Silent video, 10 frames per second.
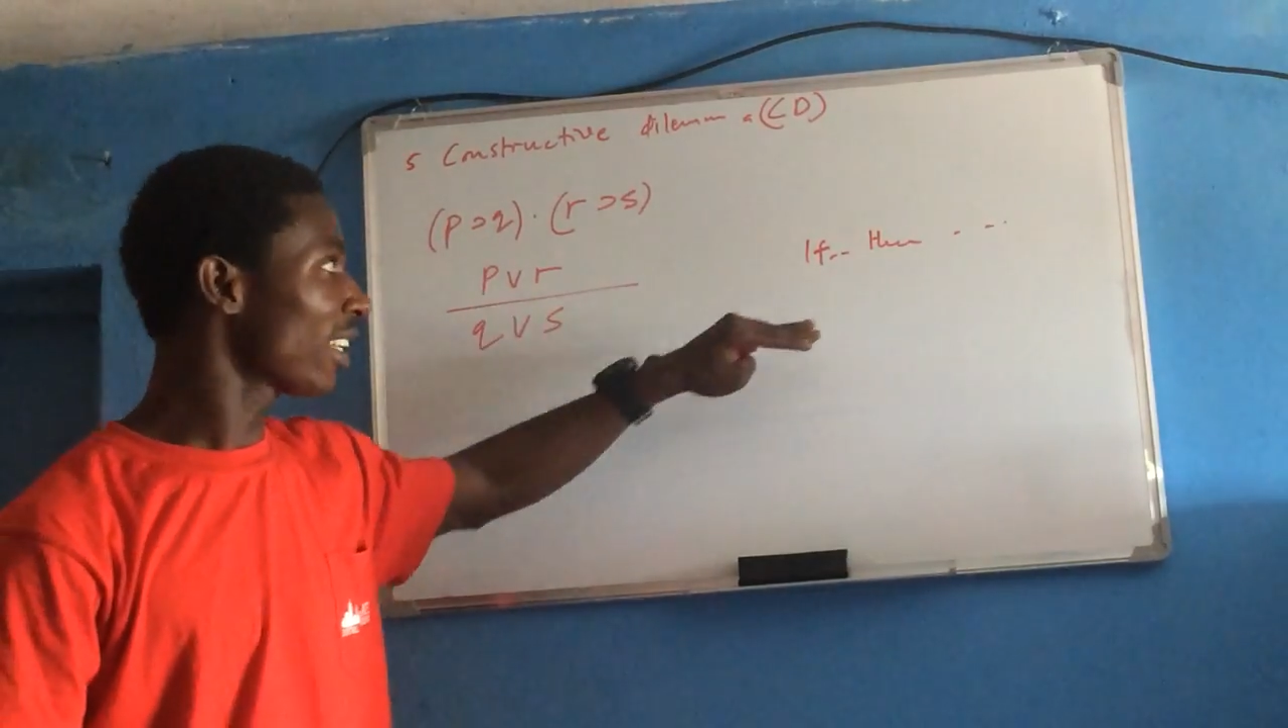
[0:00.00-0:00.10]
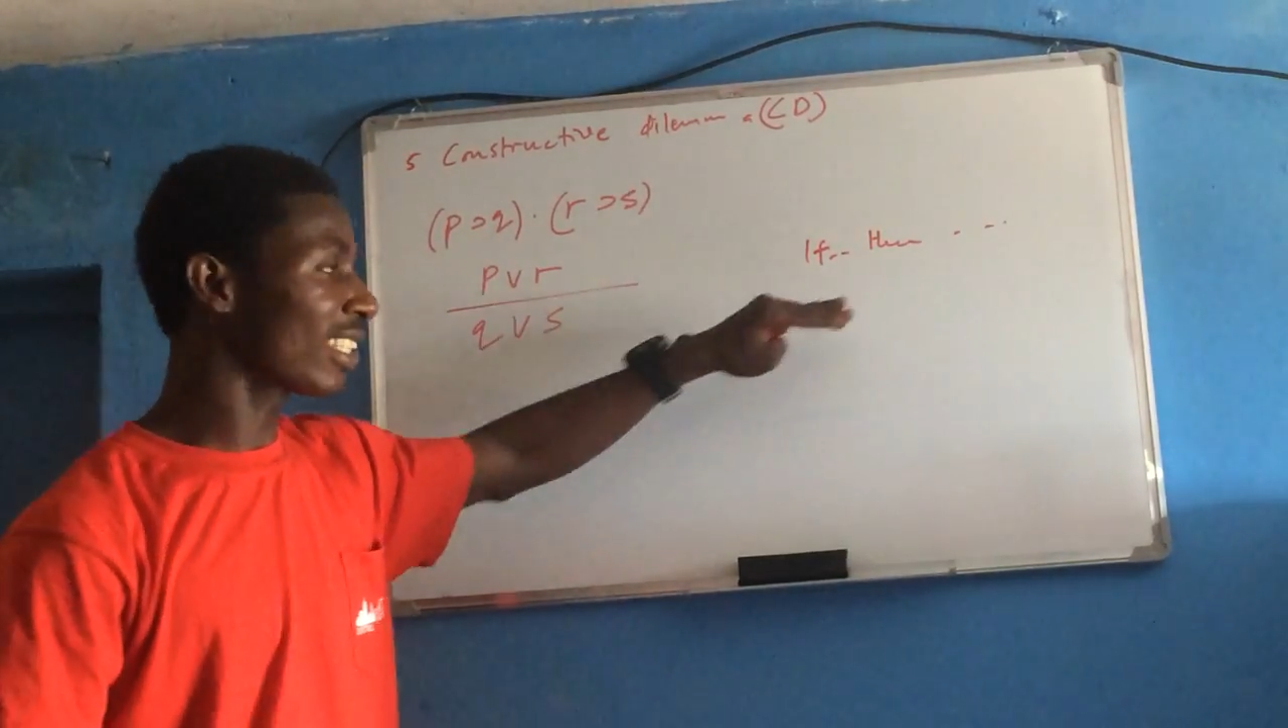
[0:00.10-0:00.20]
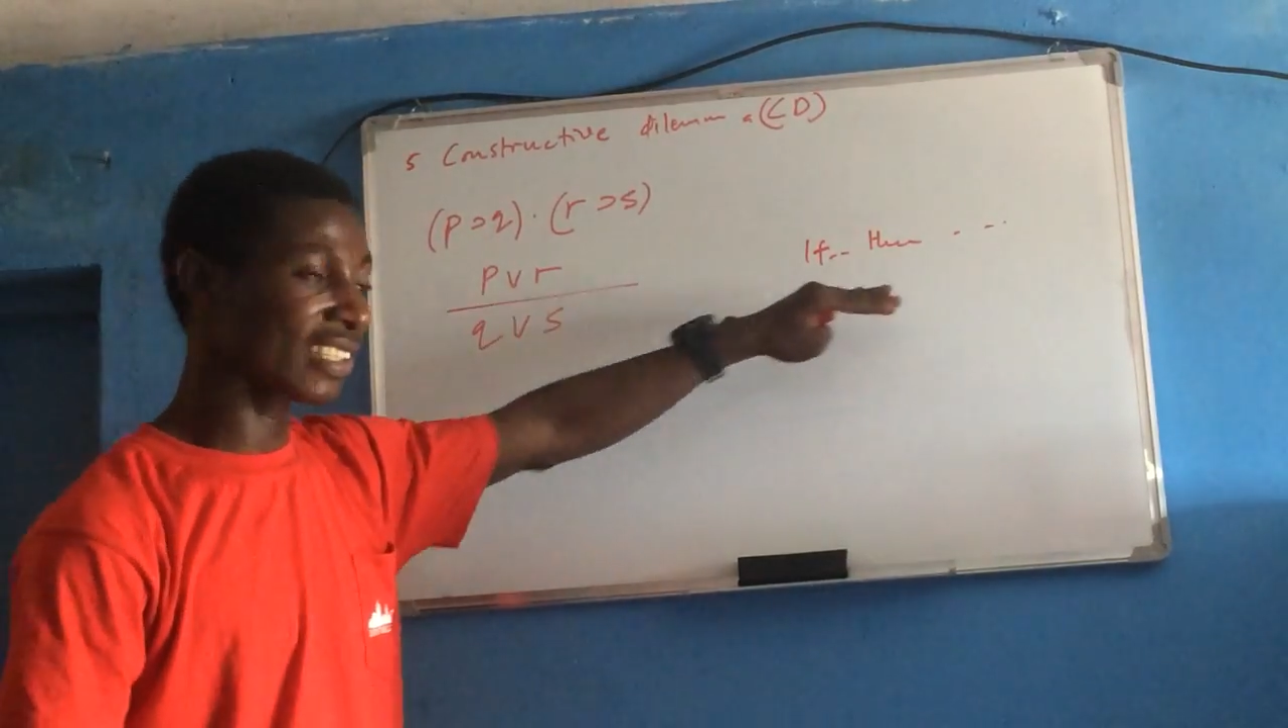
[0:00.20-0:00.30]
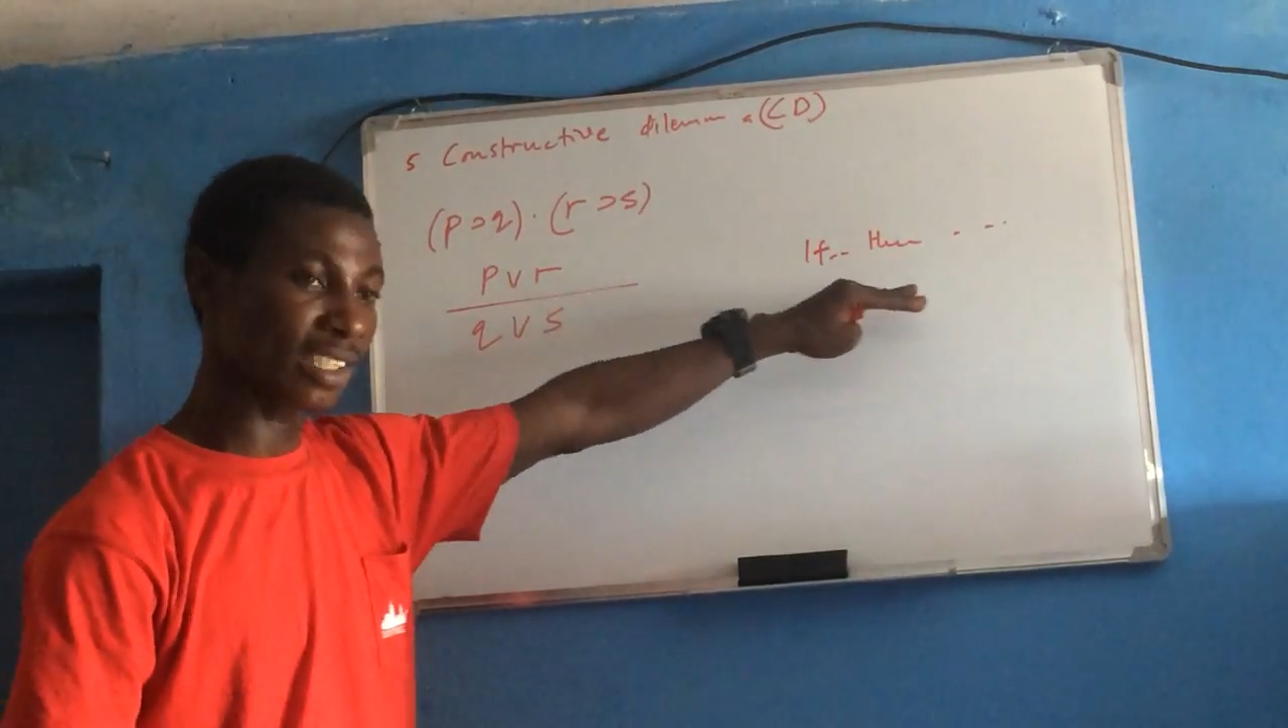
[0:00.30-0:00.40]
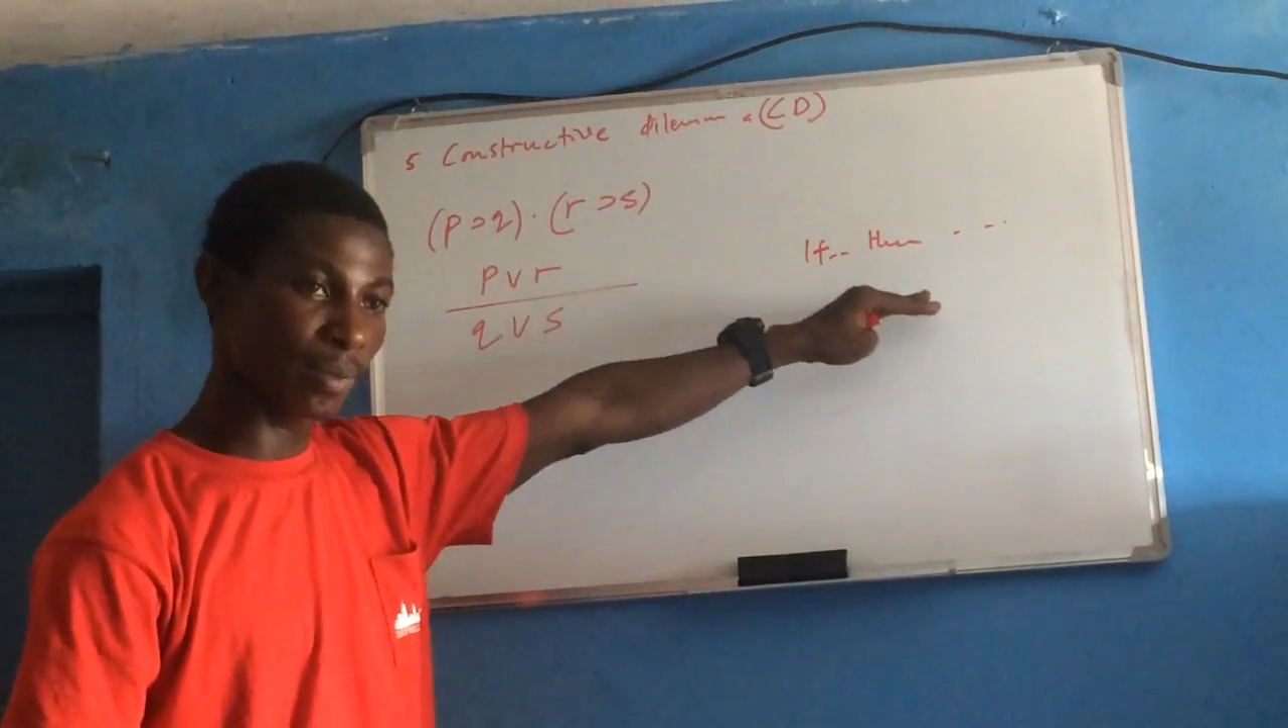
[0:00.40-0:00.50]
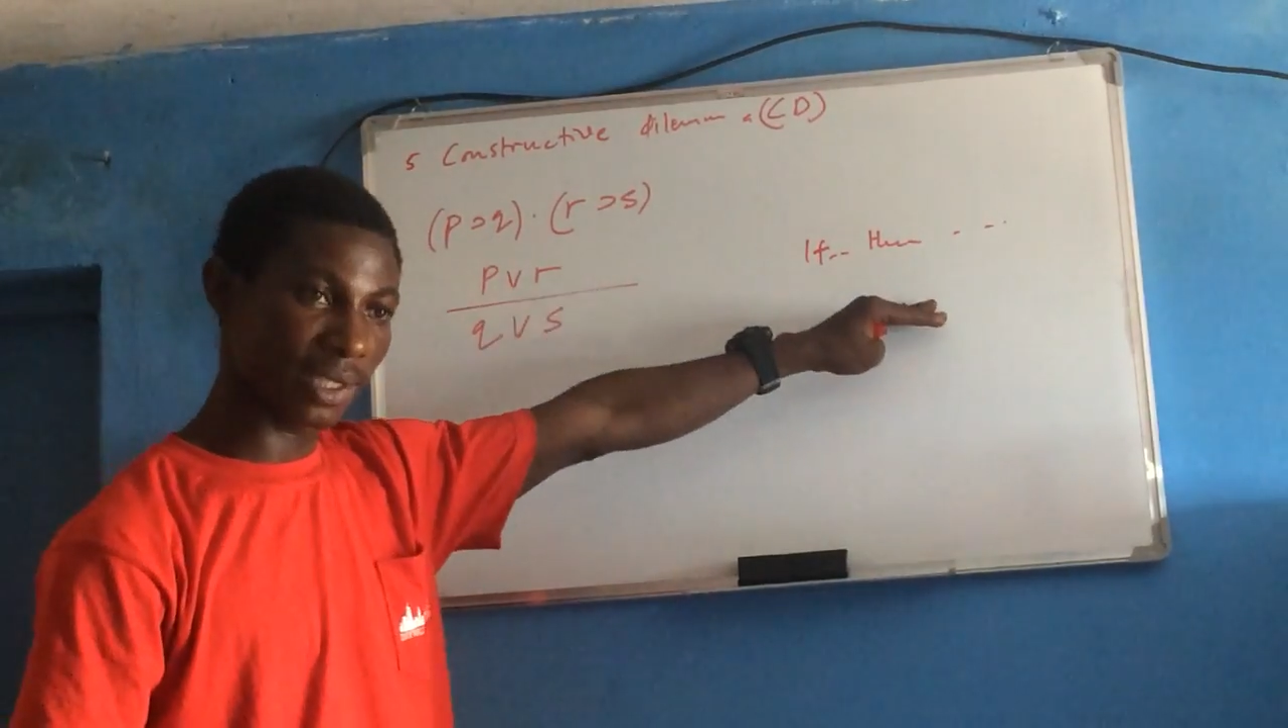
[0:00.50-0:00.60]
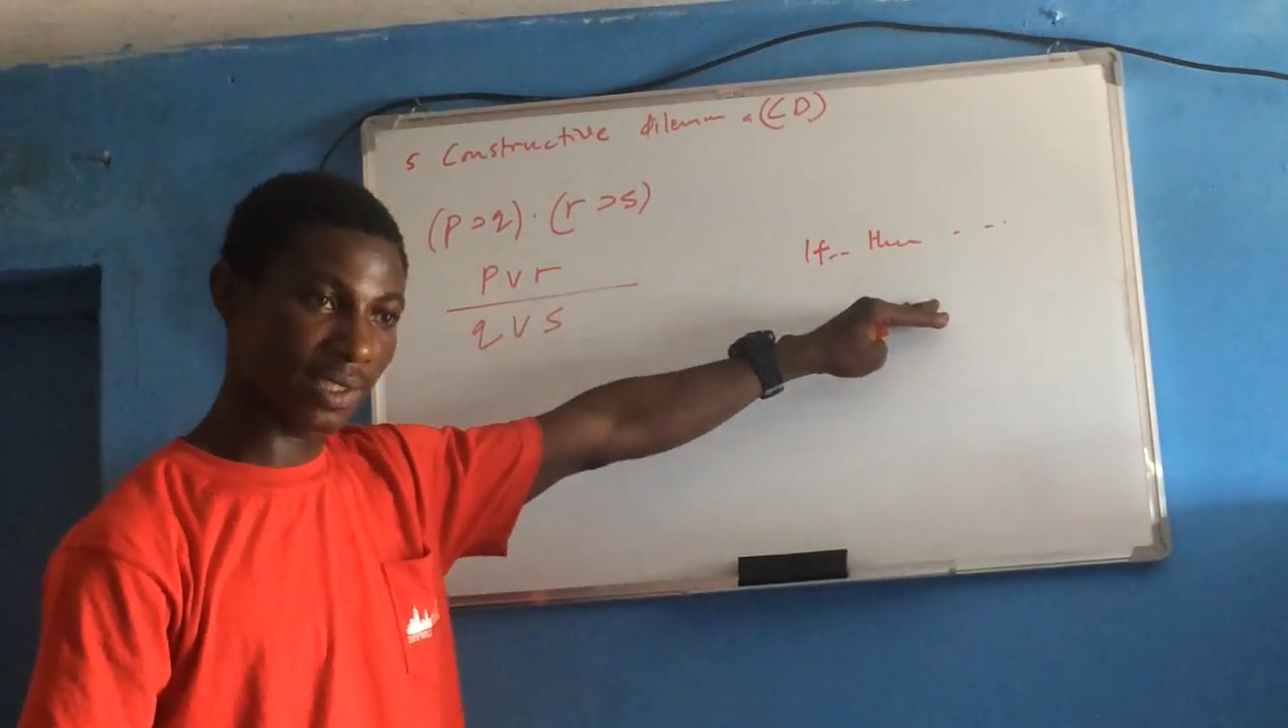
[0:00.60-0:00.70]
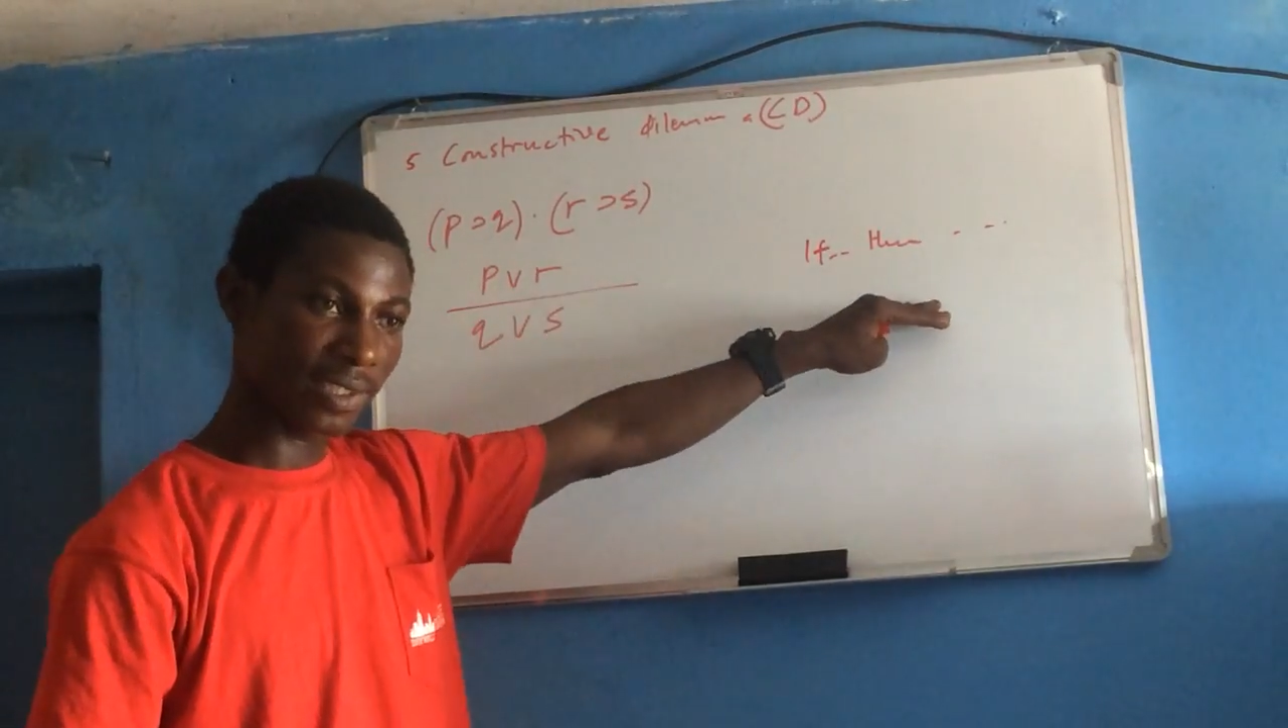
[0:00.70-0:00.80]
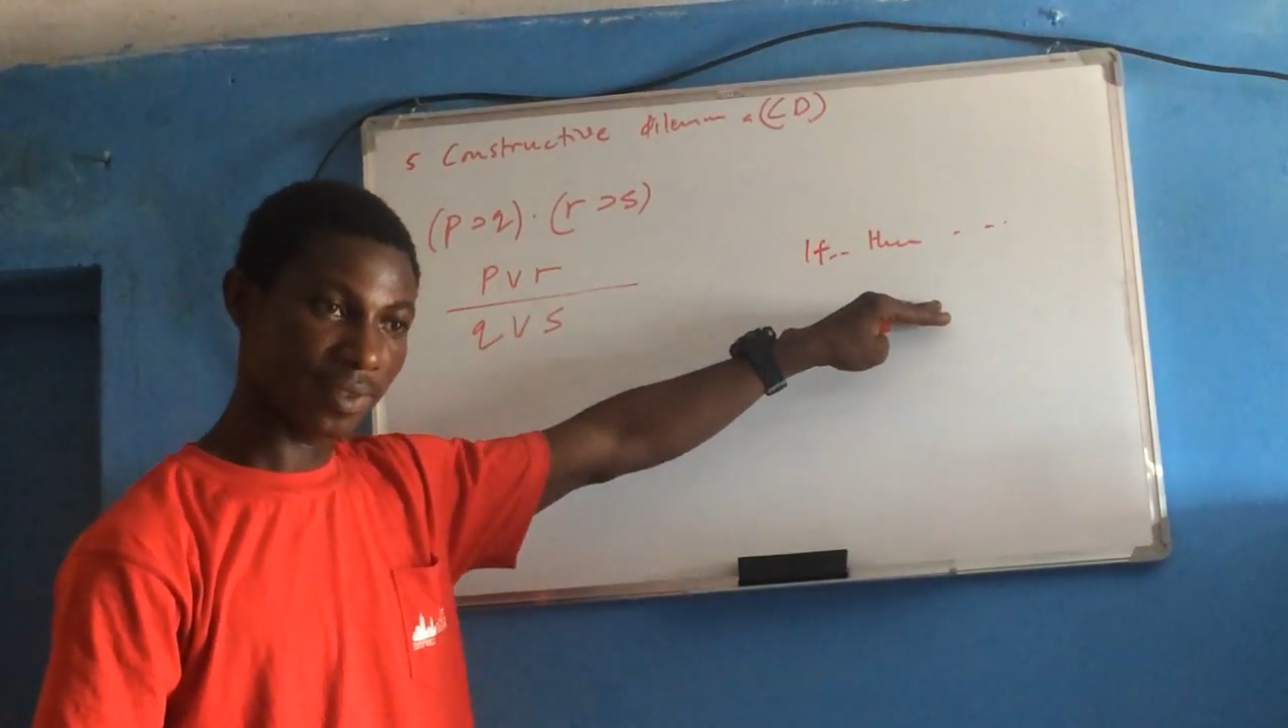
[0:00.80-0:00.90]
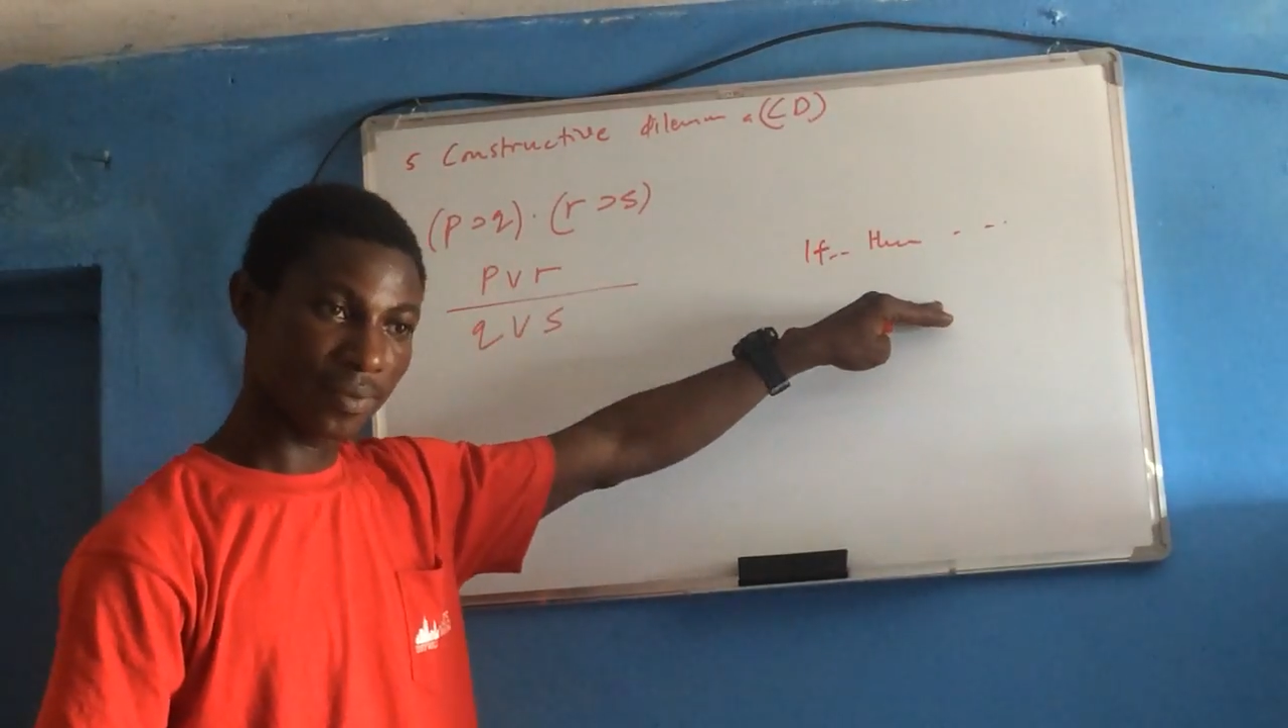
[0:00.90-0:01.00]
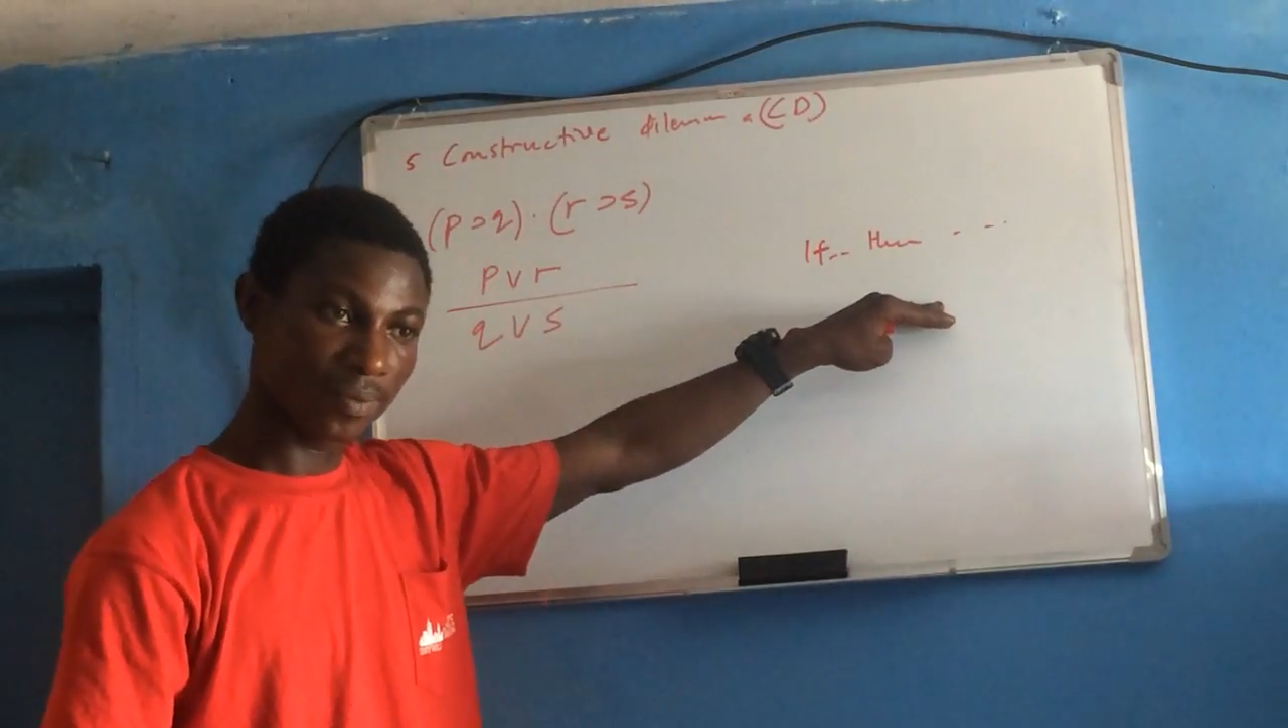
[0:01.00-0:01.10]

then statement.